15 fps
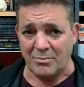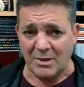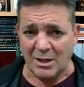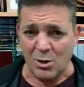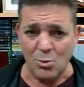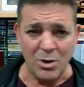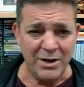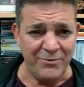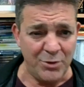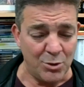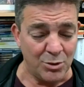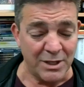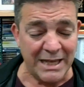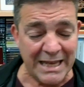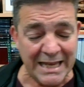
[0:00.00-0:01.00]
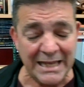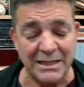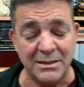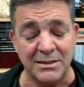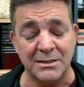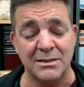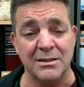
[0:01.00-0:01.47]
of your
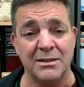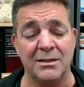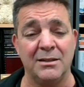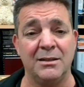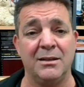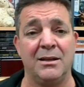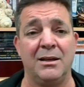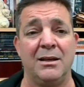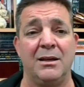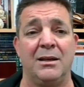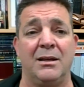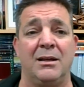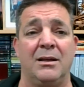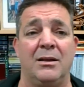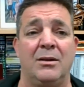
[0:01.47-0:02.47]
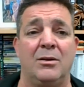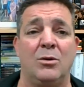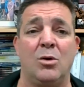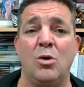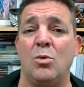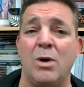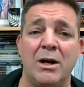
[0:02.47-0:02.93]
kids
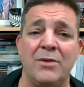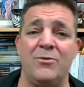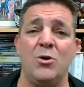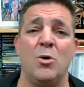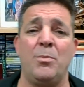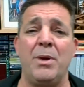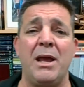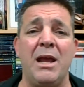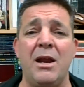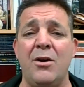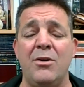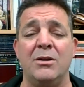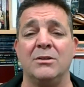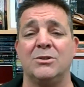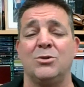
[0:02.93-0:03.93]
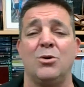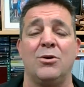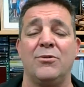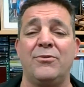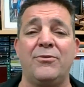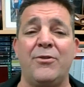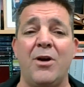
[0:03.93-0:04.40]
or one of your parents or a
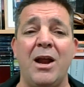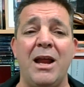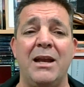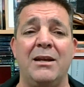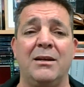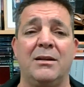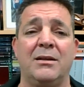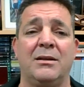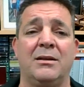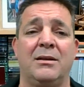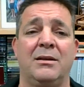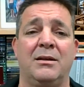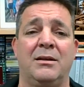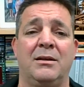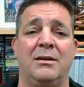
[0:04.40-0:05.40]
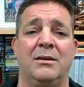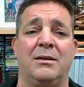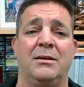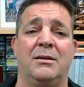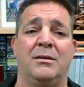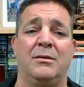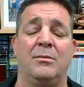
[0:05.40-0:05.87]
friend.
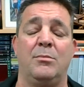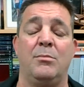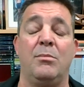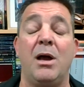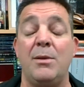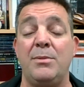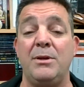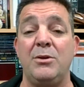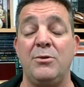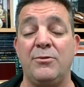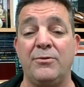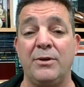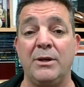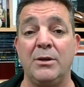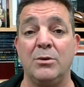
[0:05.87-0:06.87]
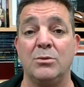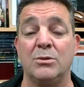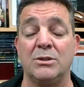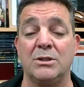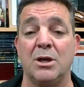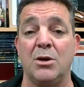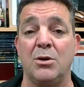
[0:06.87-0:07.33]
Maybe you feel
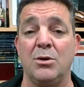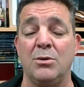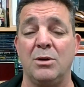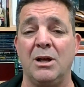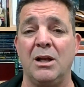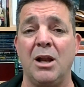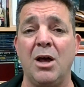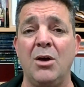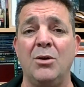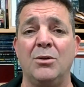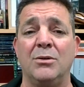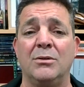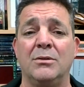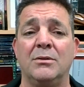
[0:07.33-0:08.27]
so alone.